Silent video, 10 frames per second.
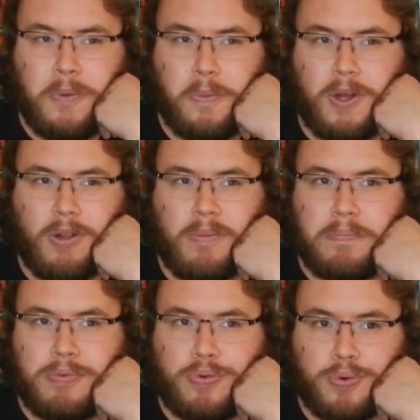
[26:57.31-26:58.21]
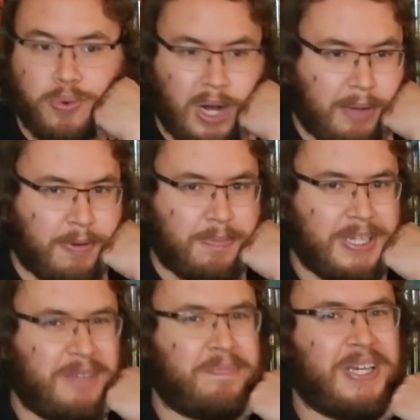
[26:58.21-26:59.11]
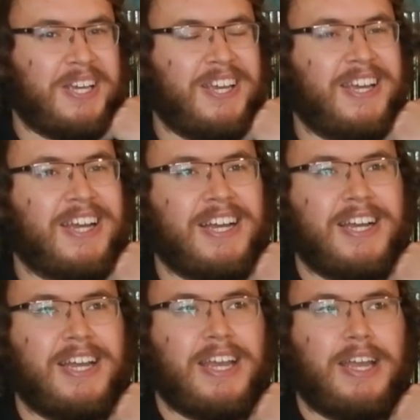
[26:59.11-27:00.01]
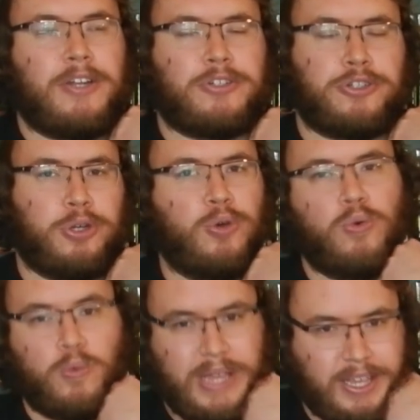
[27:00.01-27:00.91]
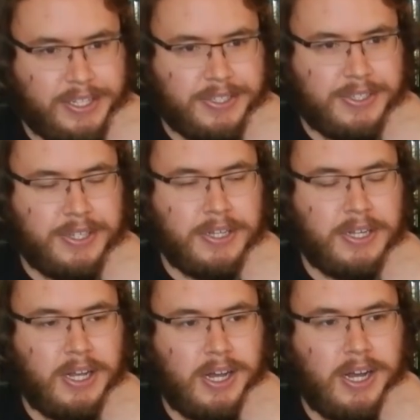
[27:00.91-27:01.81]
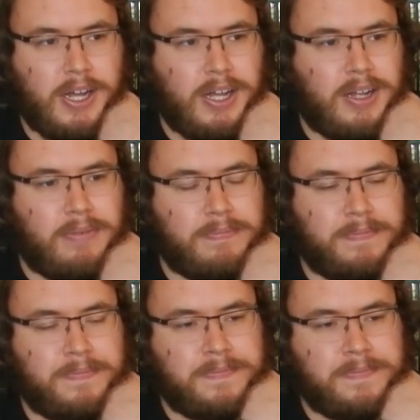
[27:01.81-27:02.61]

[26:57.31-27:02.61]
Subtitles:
will probably be in 2 weeks. Because